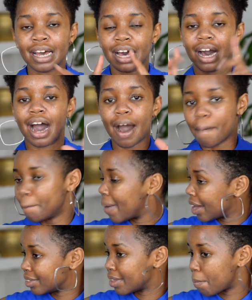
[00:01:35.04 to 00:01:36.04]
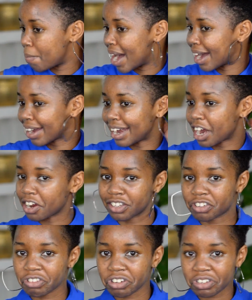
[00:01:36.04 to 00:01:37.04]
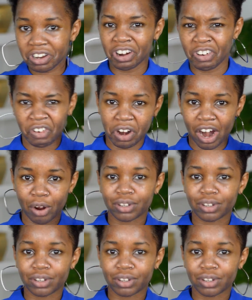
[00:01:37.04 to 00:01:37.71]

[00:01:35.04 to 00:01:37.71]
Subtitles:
at the back, and now it's just grown